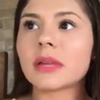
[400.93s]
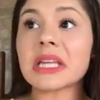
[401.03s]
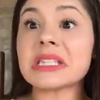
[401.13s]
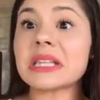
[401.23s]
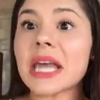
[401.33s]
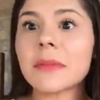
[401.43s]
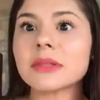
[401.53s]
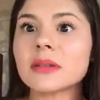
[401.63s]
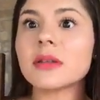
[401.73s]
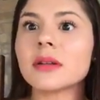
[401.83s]

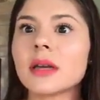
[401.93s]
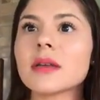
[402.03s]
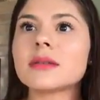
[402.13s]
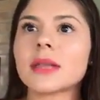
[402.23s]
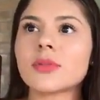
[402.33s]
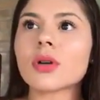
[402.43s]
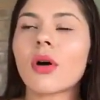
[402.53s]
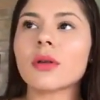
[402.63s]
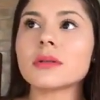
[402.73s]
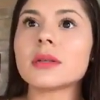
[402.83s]
slept. Literally, I slept
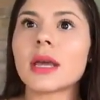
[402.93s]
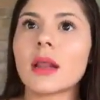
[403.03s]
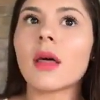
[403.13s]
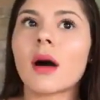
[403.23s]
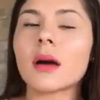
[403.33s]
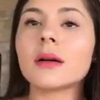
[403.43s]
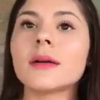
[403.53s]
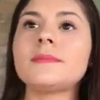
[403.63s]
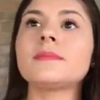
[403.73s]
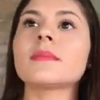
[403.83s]
all day long.
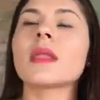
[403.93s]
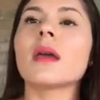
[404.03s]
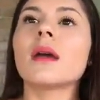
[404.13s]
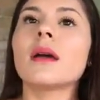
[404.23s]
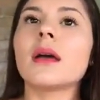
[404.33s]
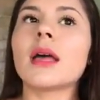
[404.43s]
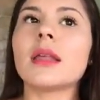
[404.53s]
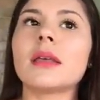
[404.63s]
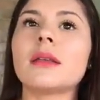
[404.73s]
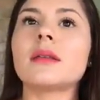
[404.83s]
And
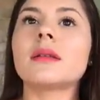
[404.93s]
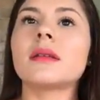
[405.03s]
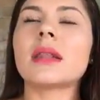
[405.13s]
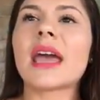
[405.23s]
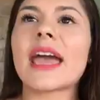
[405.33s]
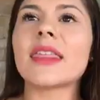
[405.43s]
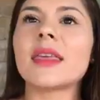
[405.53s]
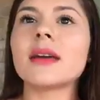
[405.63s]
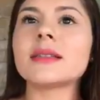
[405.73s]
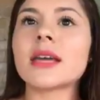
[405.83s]
then, like, I
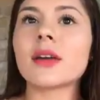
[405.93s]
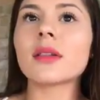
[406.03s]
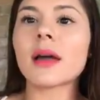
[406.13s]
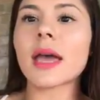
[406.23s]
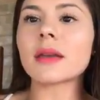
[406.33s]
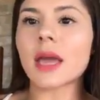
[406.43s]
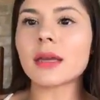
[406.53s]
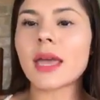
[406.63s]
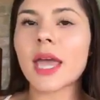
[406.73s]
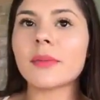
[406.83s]
think 10 o'clock at
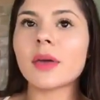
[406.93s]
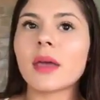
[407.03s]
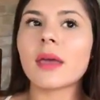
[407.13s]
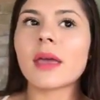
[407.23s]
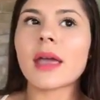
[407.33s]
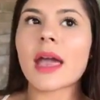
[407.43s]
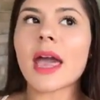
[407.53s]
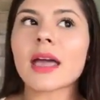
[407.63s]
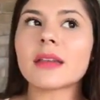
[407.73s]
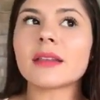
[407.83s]
night came,
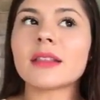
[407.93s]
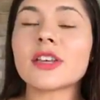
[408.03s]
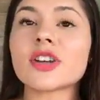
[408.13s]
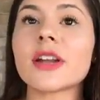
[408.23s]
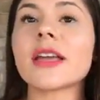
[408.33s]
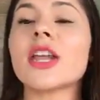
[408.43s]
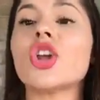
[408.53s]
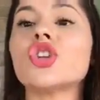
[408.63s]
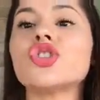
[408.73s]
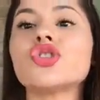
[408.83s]
and they started
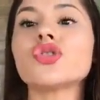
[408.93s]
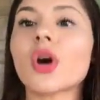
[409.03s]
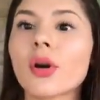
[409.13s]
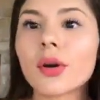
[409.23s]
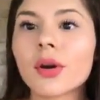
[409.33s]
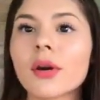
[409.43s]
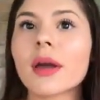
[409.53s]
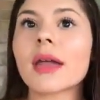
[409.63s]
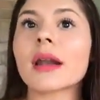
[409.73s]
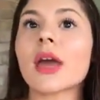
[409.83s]
getting stronger
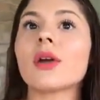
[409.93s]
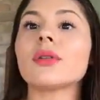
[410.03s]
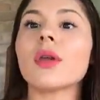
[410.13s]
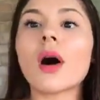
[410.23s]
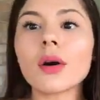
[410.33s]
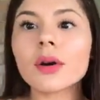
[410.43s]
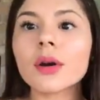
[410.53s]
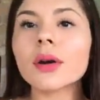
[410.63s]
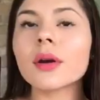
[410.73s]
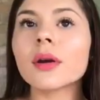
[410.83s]
and like
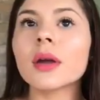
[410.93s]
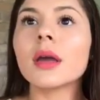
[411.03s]
longer